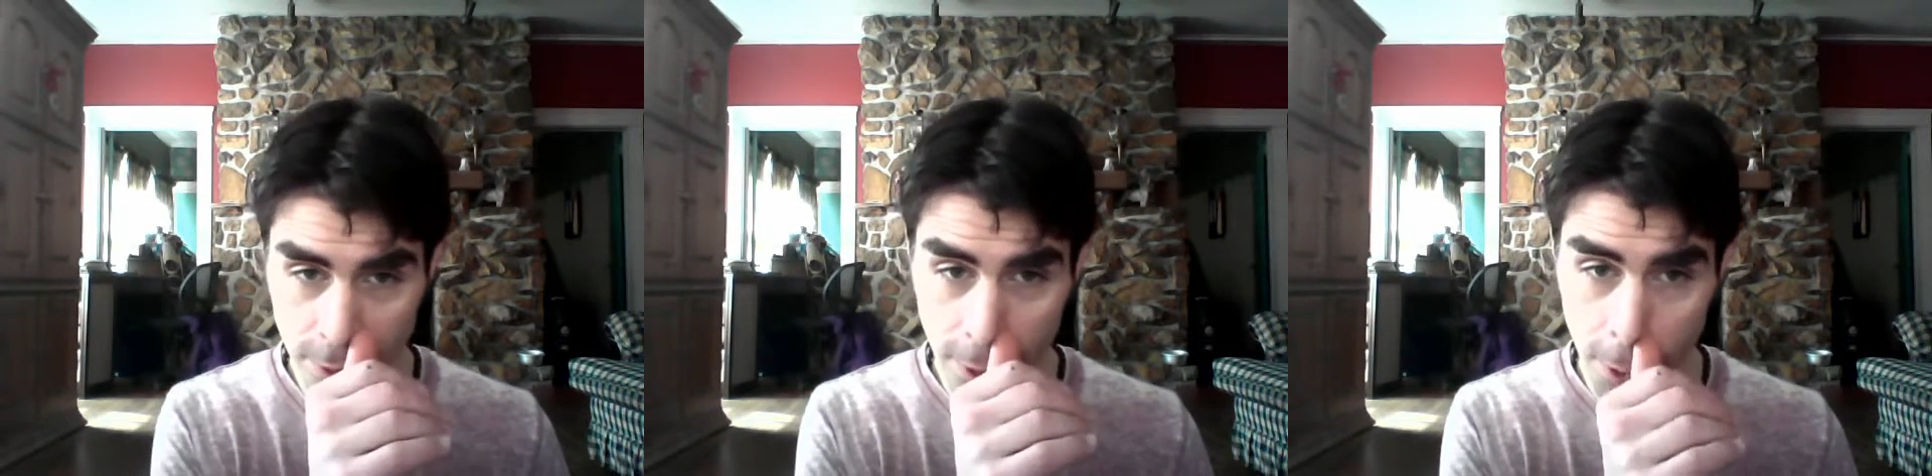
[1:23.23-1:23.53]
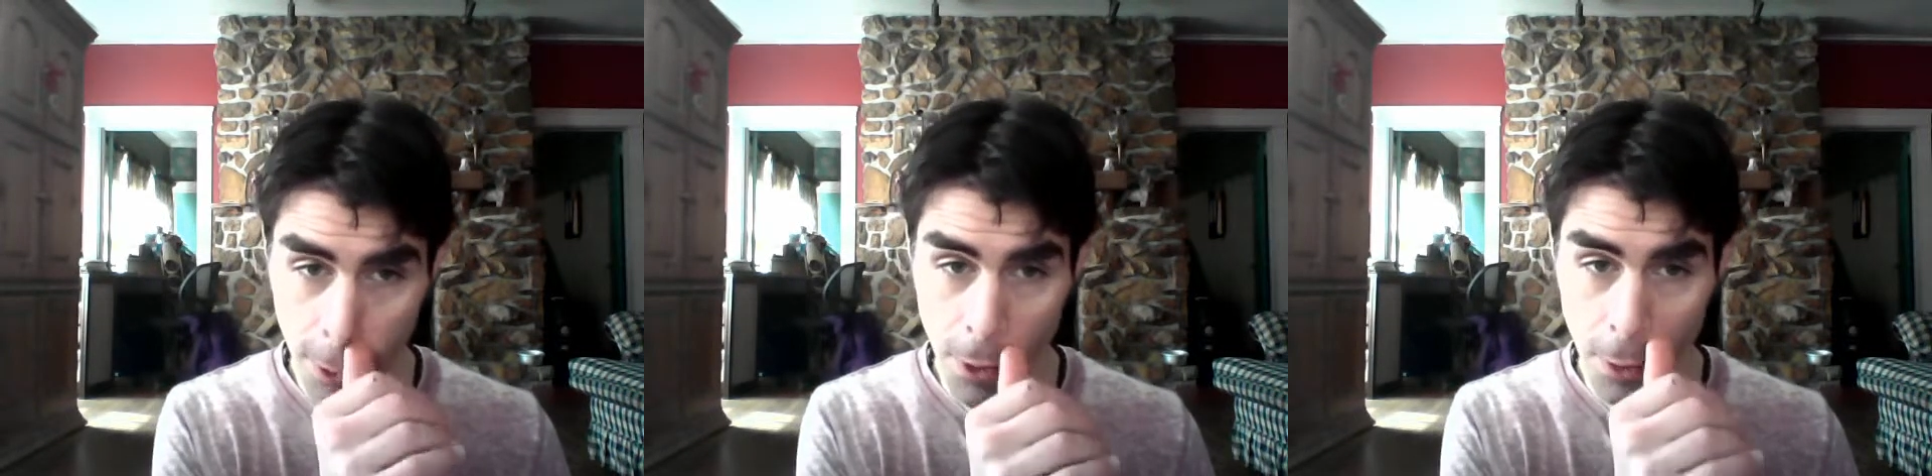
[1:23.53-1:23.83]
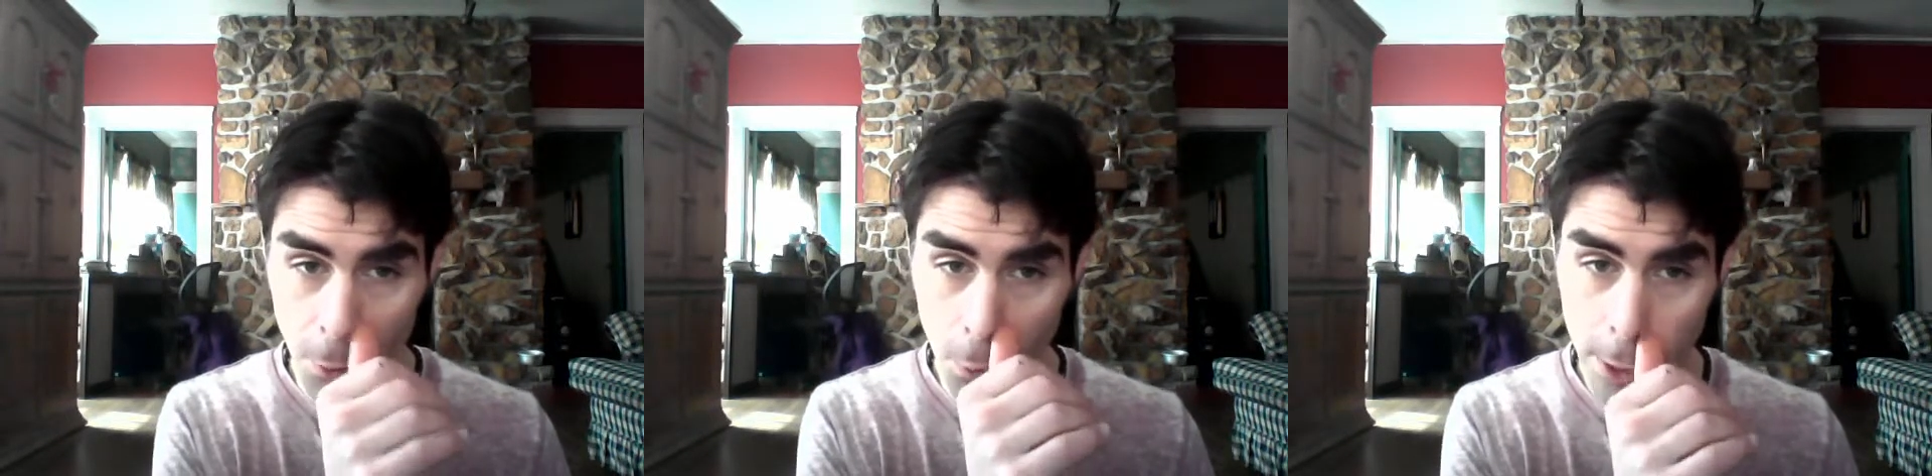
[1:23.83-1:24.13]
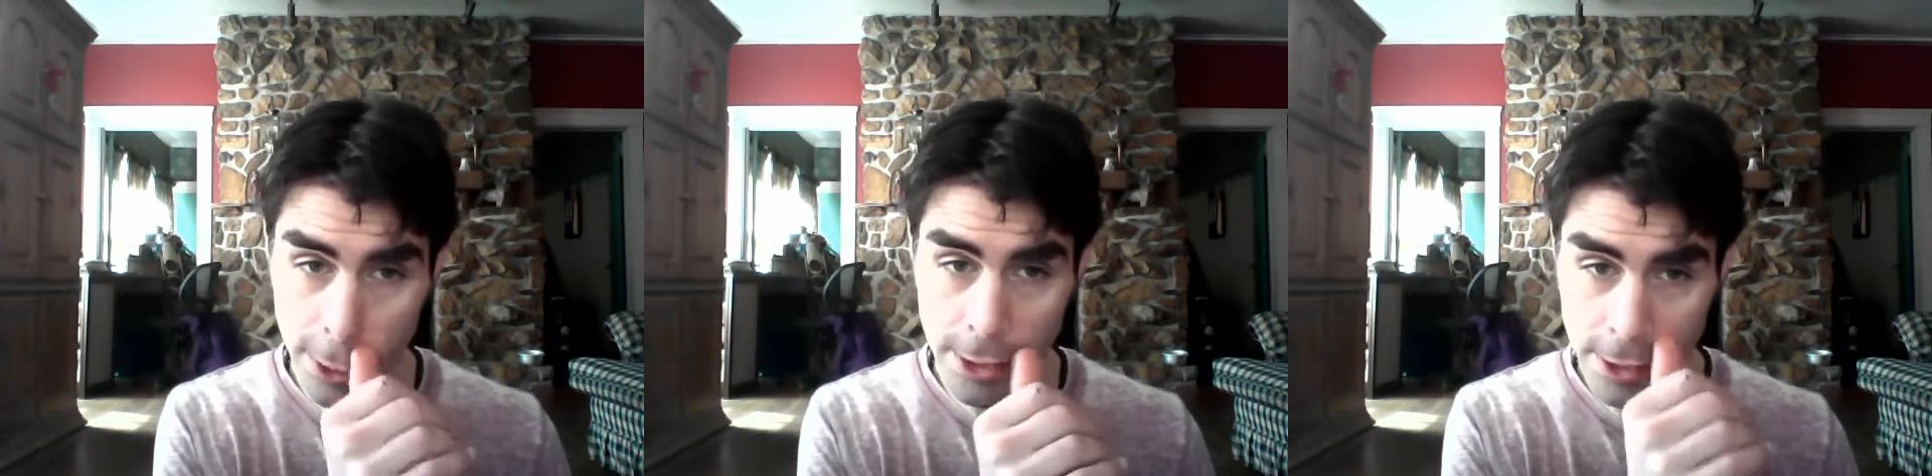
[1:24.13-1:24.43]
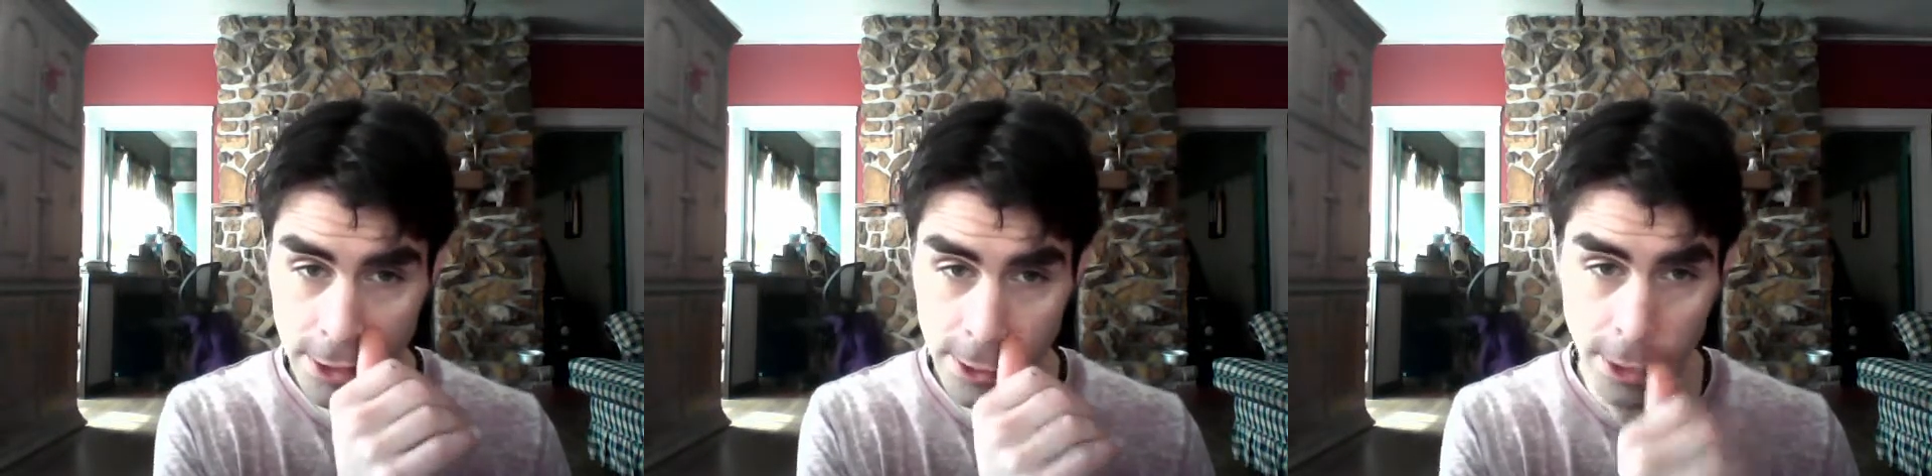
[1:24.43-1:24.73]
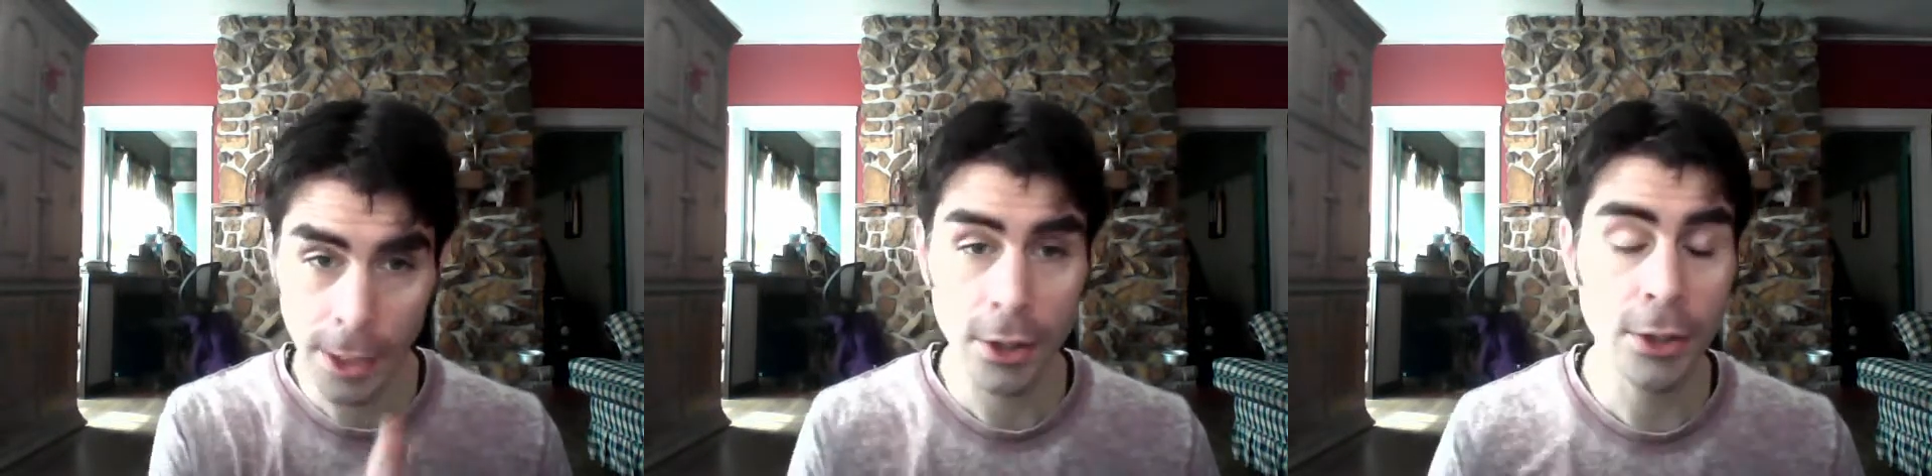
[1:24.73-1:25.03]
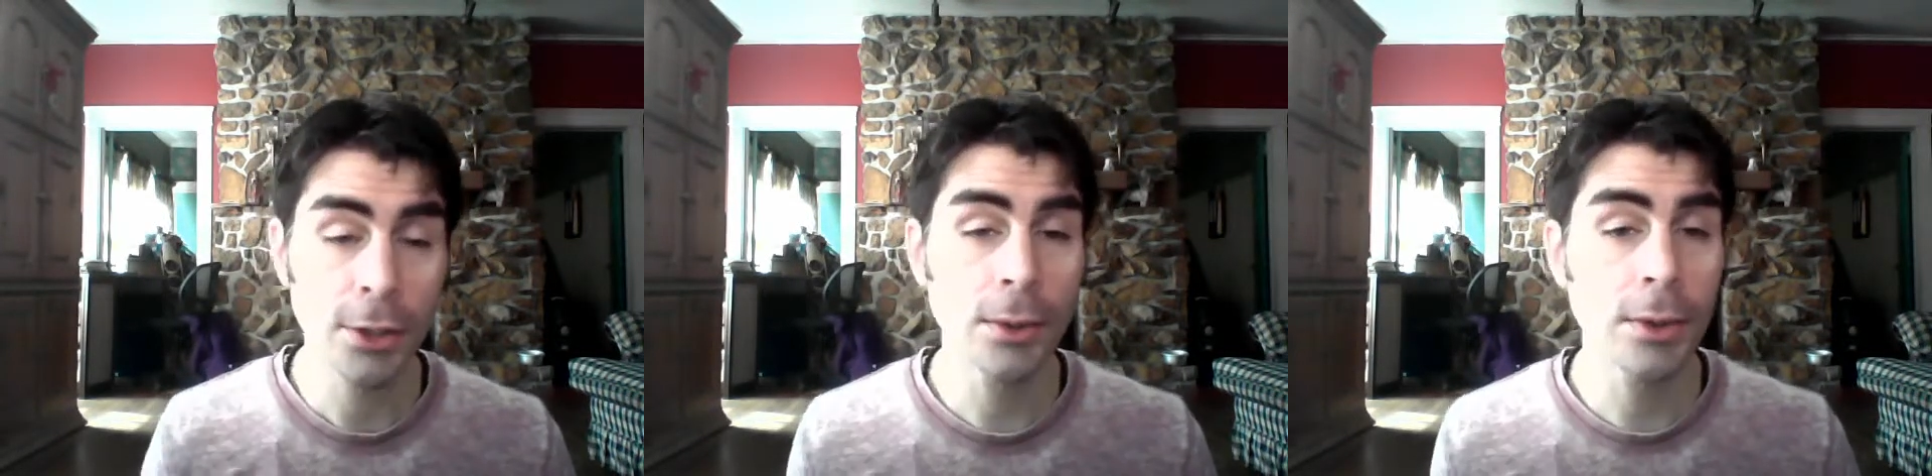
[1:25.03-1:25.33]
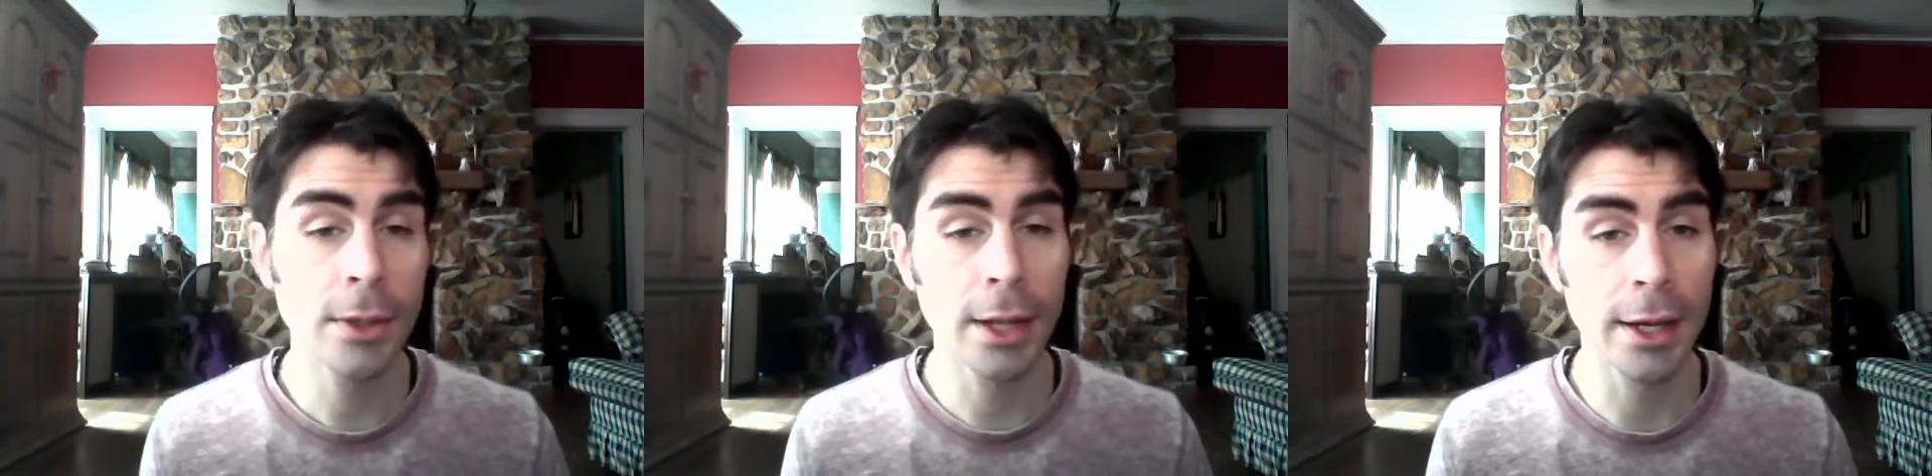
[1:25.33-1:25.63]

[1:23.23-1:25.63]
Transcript: which utilize